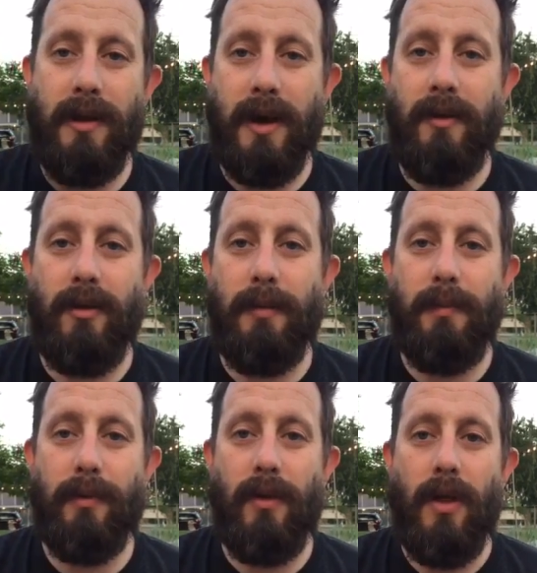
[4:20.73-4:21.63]
to 900
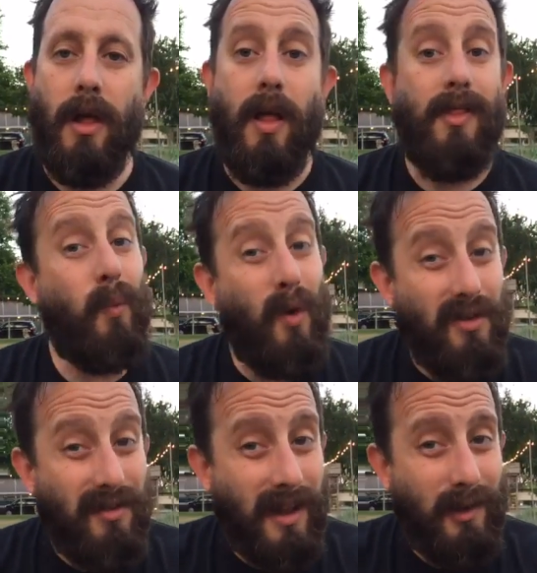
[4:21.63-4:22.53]
people. The
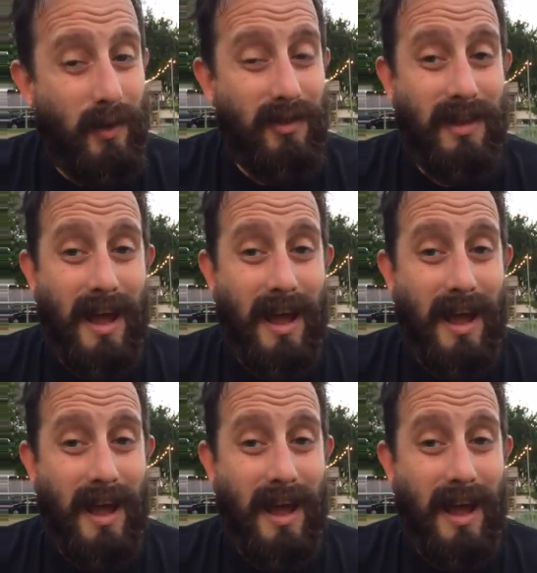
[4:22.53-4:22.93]
worst thing in the world is